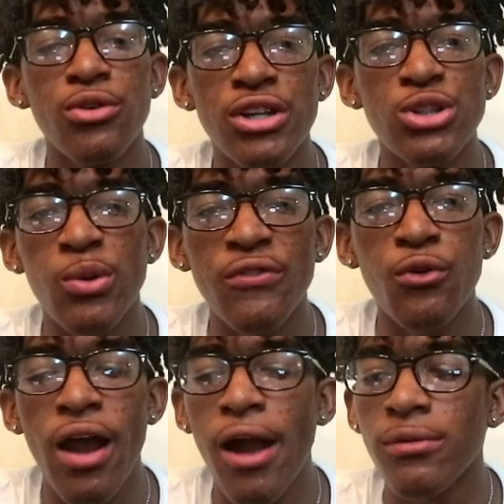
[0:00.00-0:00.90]
doing the
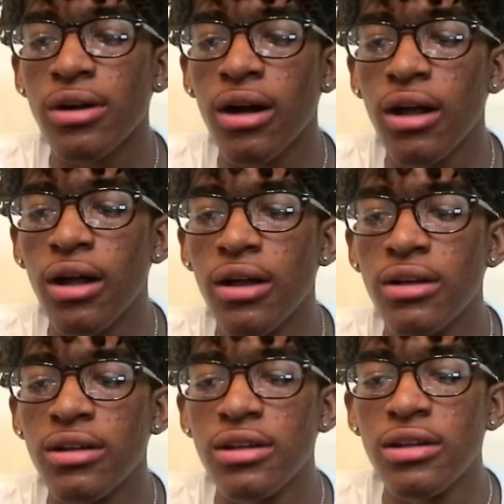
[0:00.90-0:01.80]
24-hour
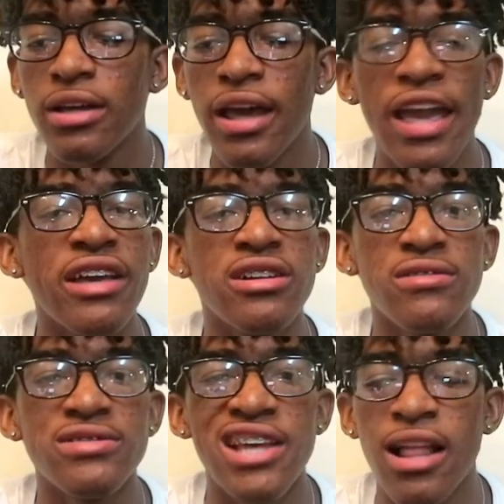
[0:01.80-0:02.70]
uh,
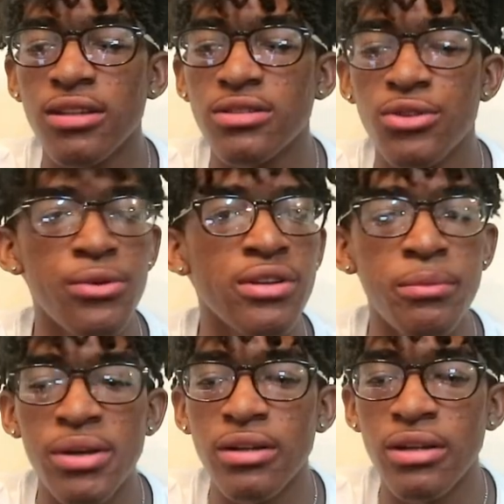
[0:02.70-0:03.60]
handcuff challenge during the
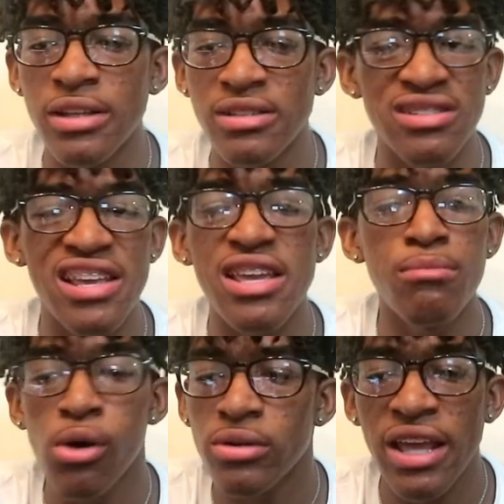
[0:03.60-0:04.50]
middle of this, and then he
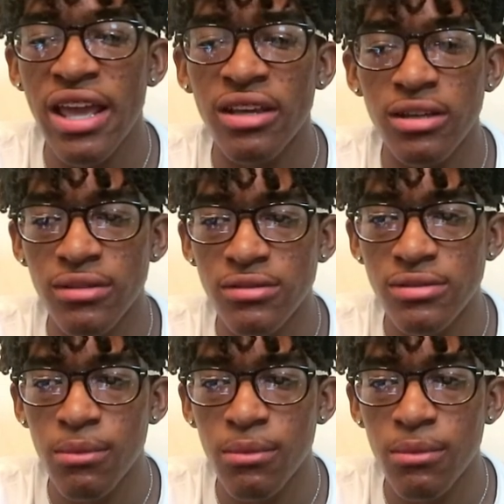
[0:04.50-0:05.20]
broke the handcuffs. Come